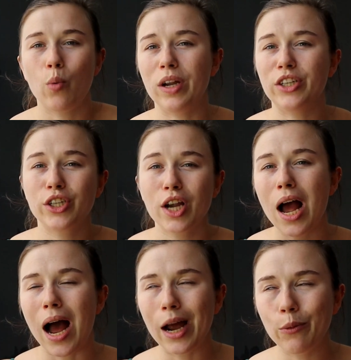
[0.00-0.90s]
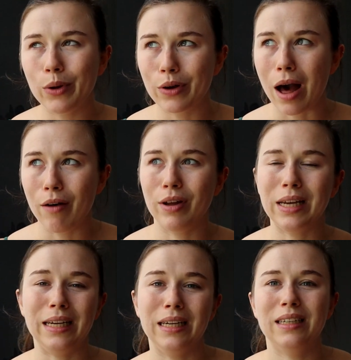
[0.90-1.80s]
which I will
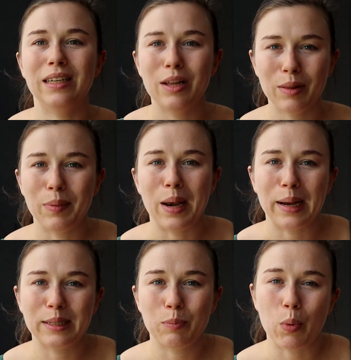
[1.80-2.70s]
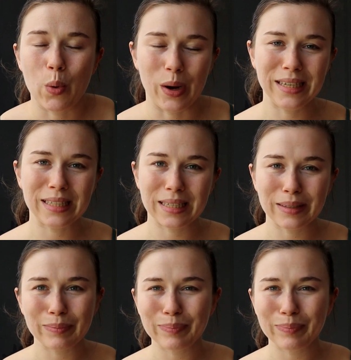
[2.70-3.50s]
cover in the next point.